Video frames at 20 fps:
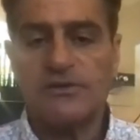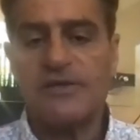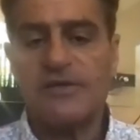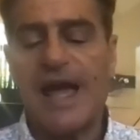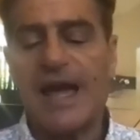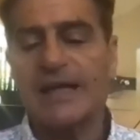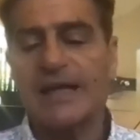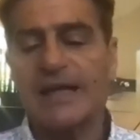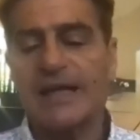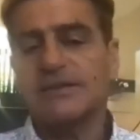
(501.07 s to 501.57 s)

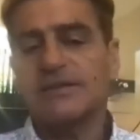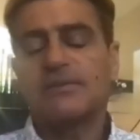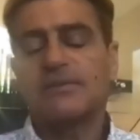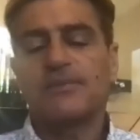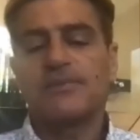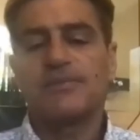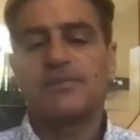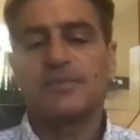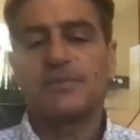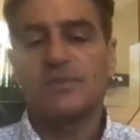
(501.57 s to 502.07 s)
fat,
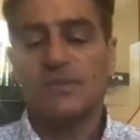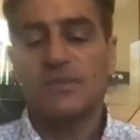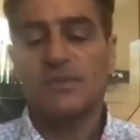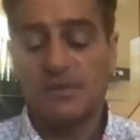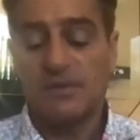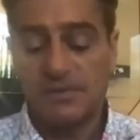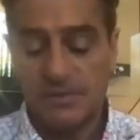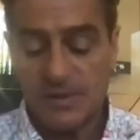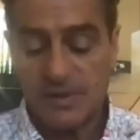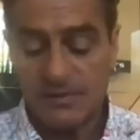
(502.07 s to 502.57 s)

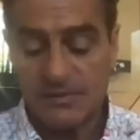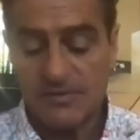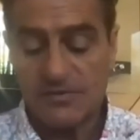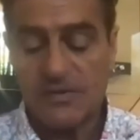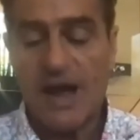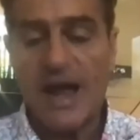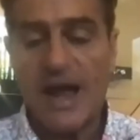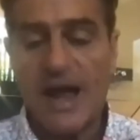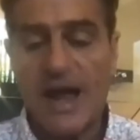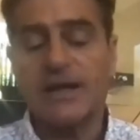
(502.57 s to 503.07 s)
the, the
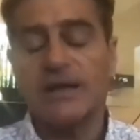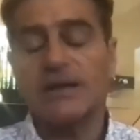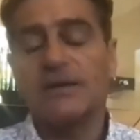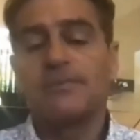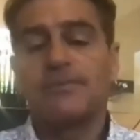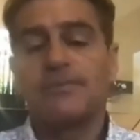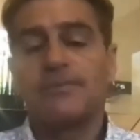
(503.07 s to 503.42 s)
fire.